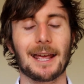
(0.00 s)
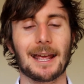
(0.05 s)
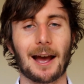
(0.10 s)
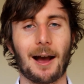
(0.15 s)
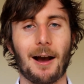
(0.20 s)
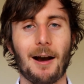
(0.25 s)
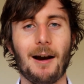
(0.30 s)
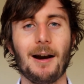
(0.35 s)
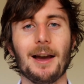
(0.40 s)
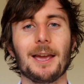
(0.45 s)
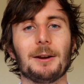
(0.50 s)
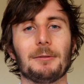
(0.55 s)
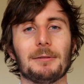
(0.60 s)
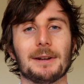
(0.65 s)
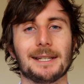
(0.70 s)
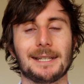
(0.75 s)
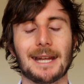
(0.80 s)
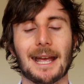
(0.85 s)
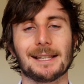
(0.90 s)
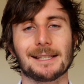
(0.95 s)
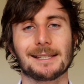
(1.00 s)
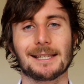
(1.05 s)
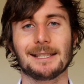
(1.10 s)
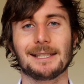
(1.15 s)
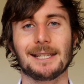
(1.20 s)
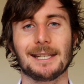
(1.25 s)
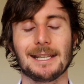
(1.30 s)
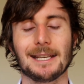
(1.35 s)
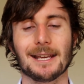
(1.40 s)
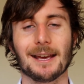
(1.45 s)
higher
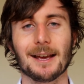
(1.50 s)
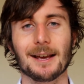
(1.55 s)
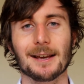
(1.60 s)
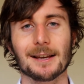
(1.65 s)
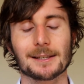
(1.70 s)
intensity